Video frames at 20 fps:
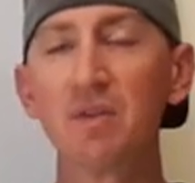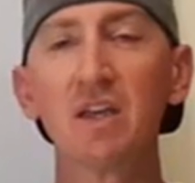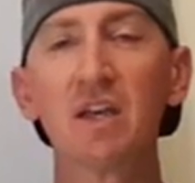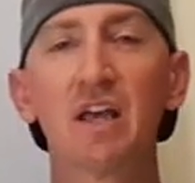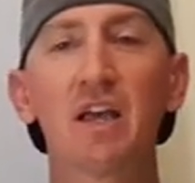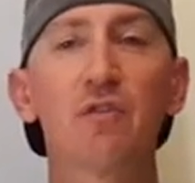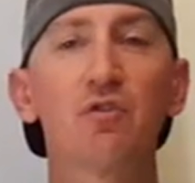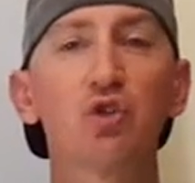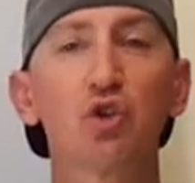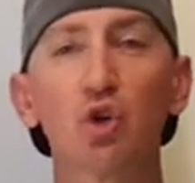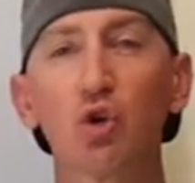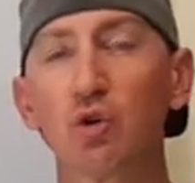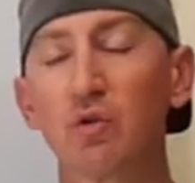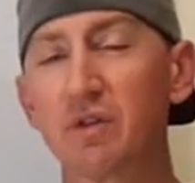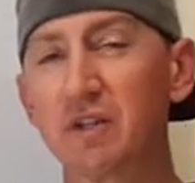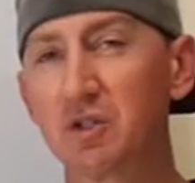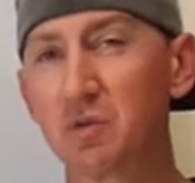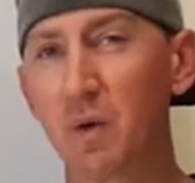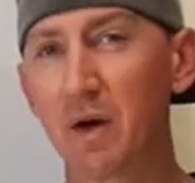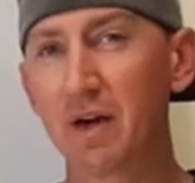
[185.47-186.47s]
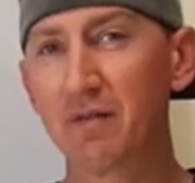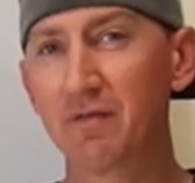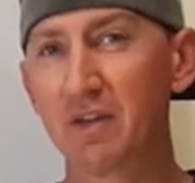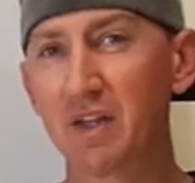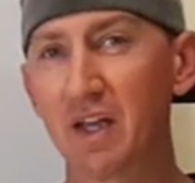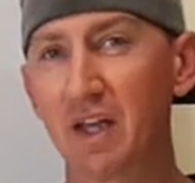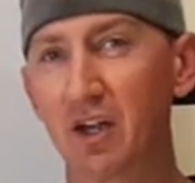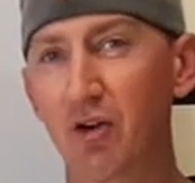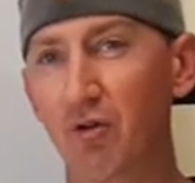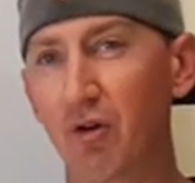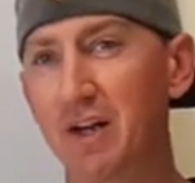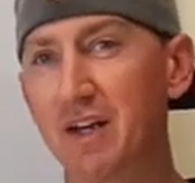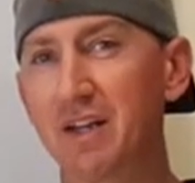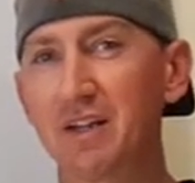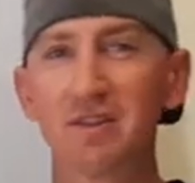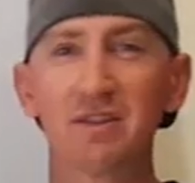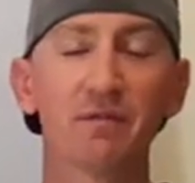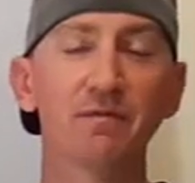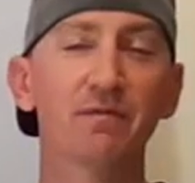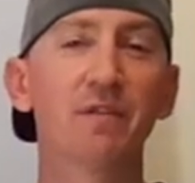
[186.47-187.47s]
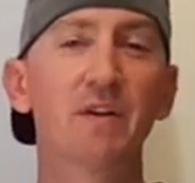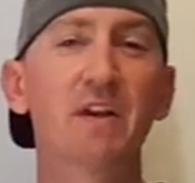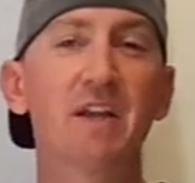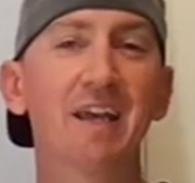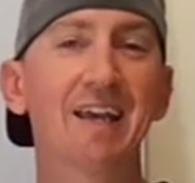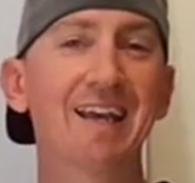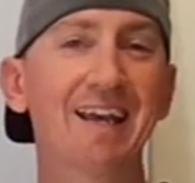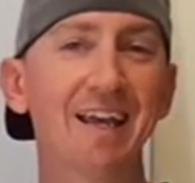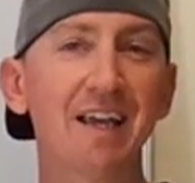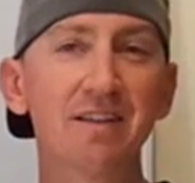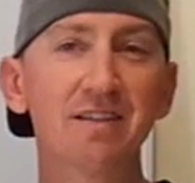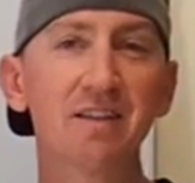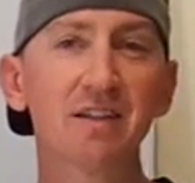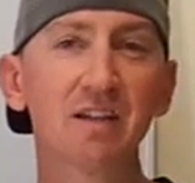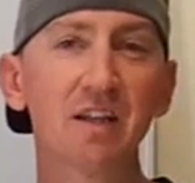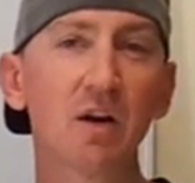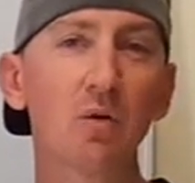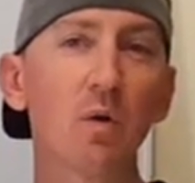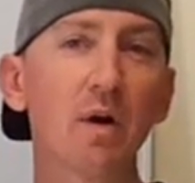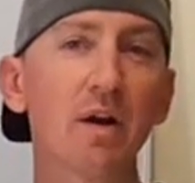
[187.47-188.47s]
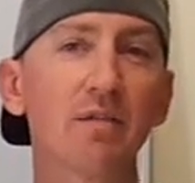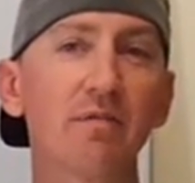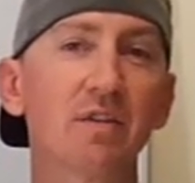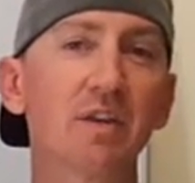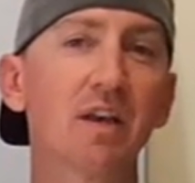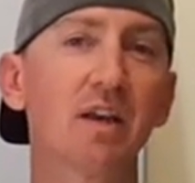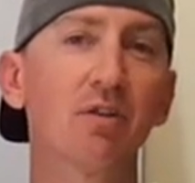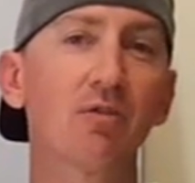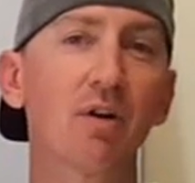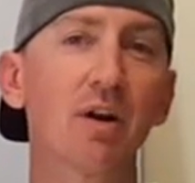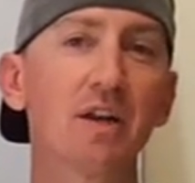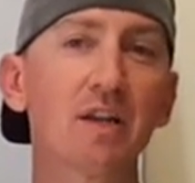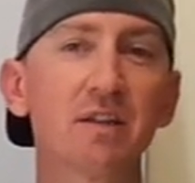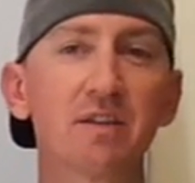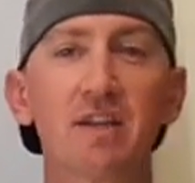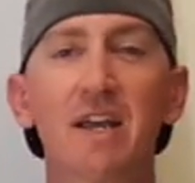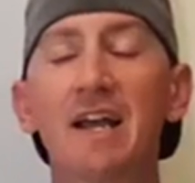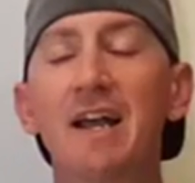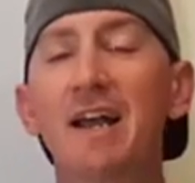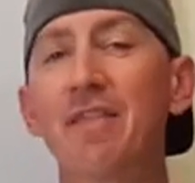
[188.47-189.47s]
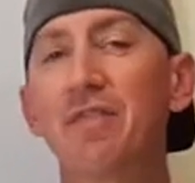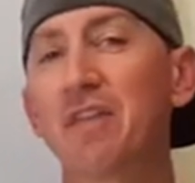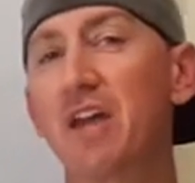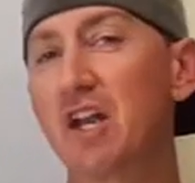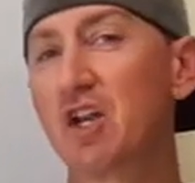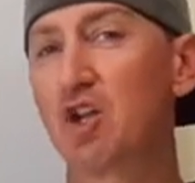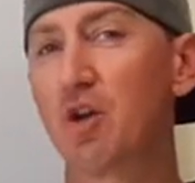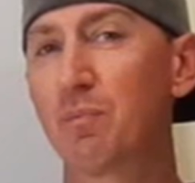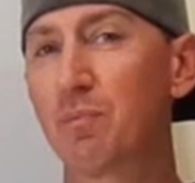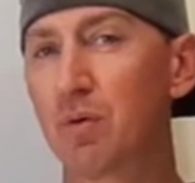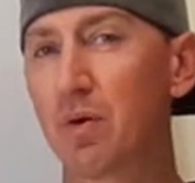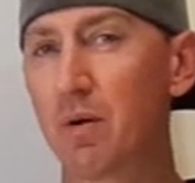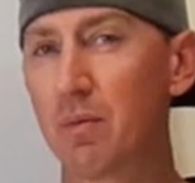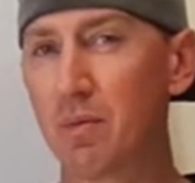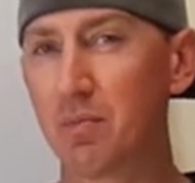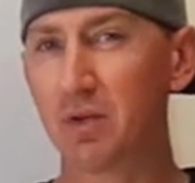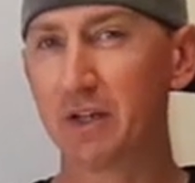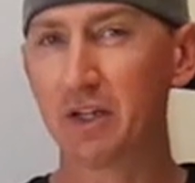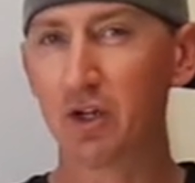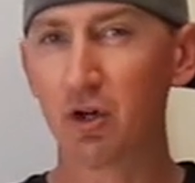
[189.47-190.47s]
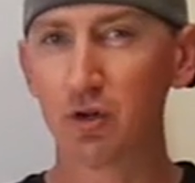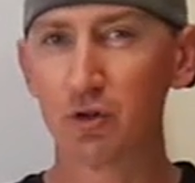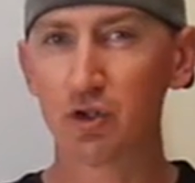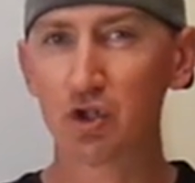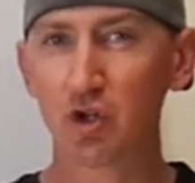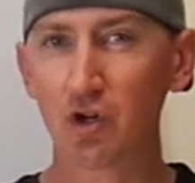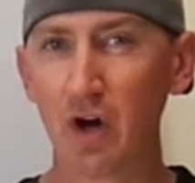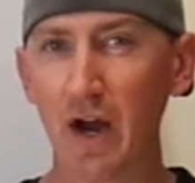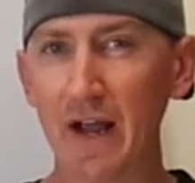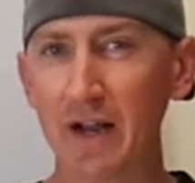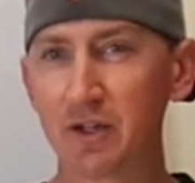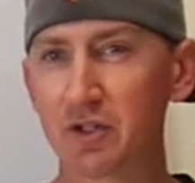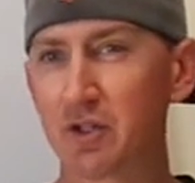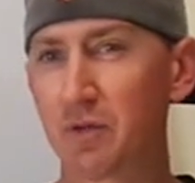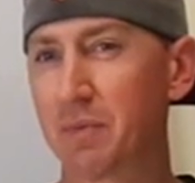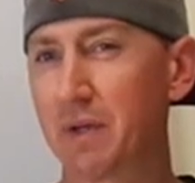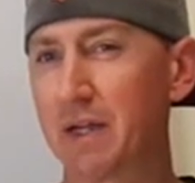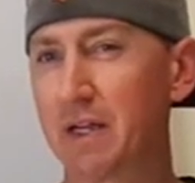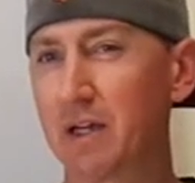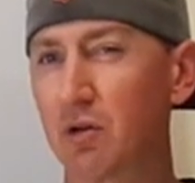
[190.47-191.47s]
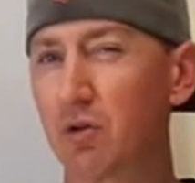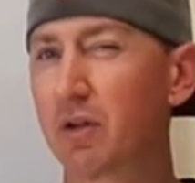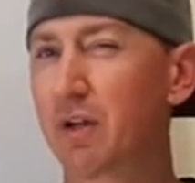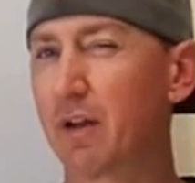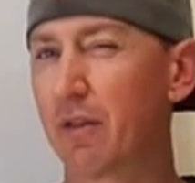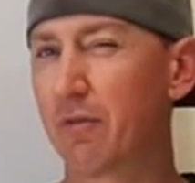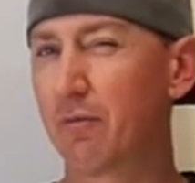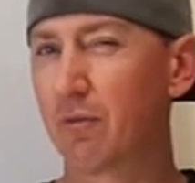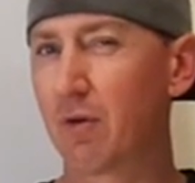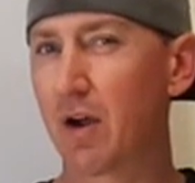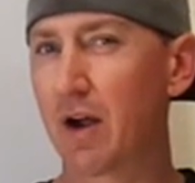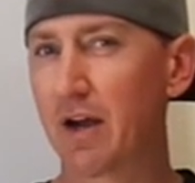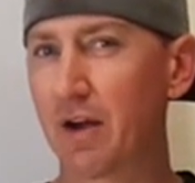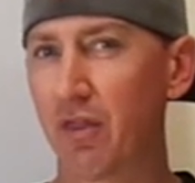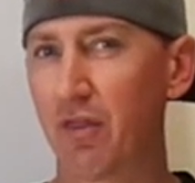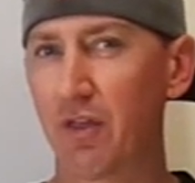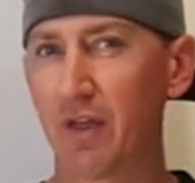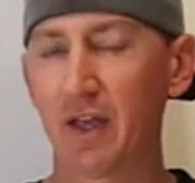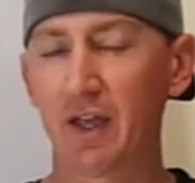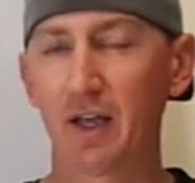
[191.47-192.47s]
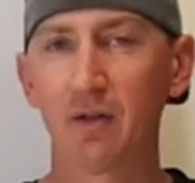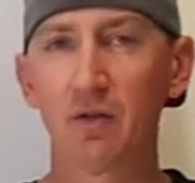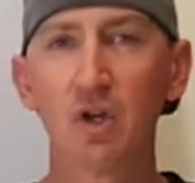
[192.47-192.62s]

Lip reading: If sugar is one of the ingredients and vinegar isn't one of the ingredients, then you're probably on track to be looking at the right thing.